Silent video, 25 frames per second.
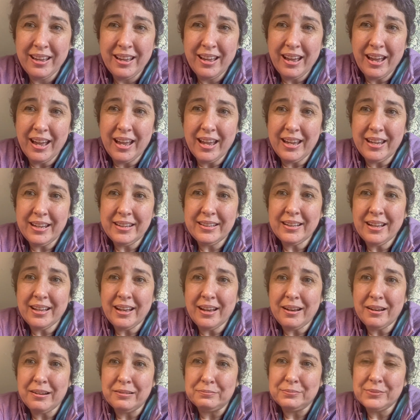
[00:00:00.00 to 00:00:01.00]

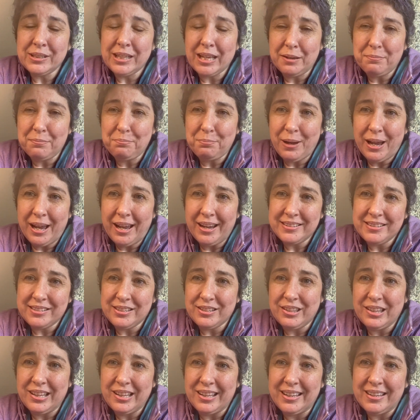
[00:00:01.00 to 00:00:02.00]
and get back to
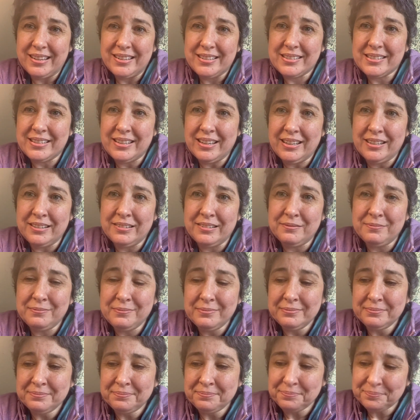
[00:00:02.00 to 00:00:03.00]
this. And
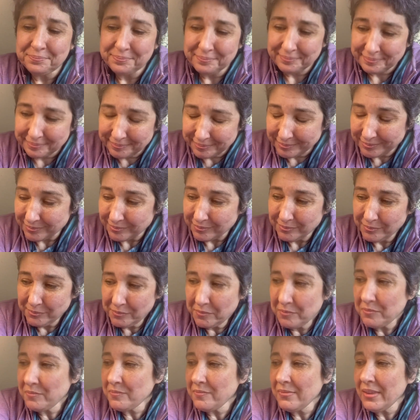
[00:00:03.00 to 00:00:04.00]

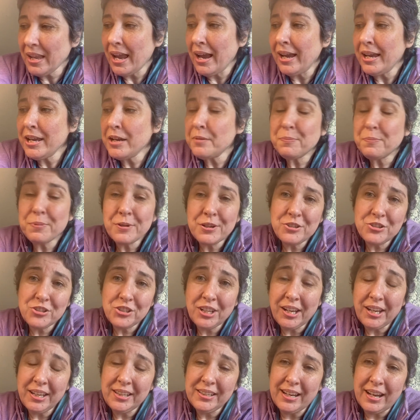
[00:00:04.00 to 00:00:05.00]
I
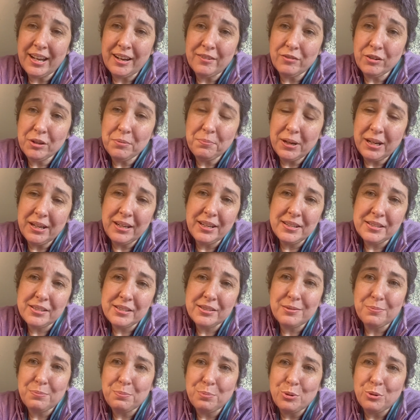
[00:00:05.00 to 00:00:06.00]
appreciate everybody's
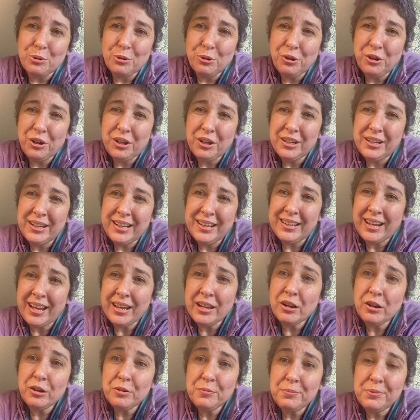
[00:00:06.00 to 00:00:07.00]
support, and I
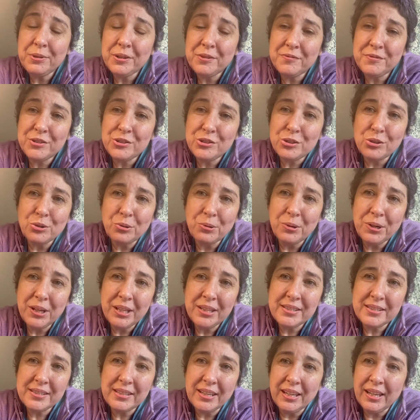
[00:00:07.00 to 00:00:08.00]
hope you've enjoyed
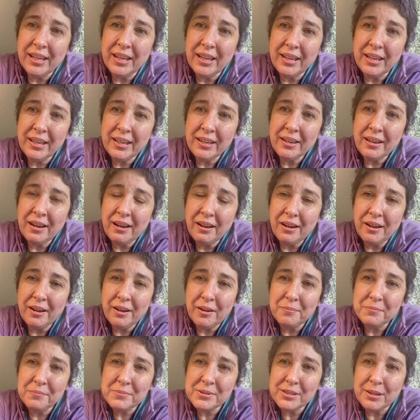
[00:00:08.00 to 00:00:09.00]
seeing
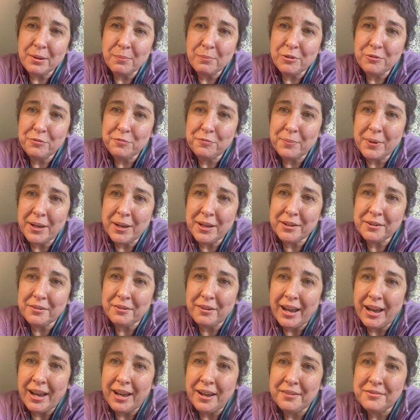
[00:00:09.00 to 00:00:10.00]
some of my
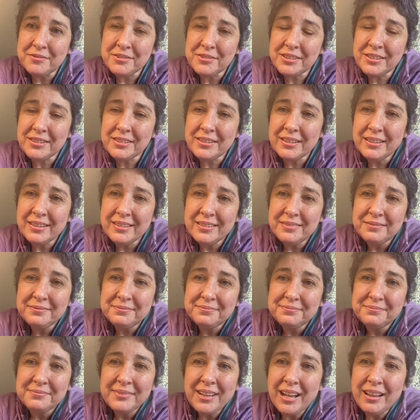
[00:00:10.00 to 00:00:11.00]
crafts.
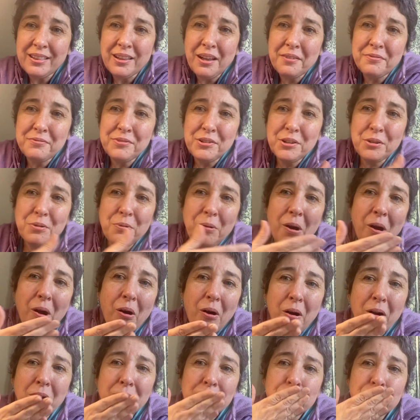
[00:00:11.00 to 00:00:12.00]
Love you
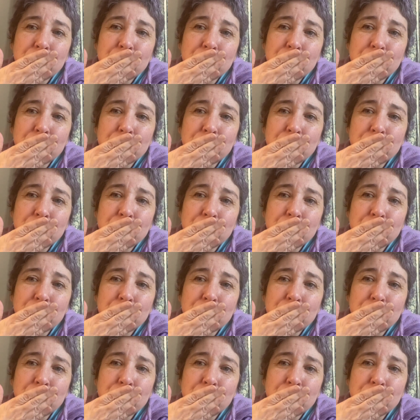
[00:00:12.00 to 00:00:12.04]
all.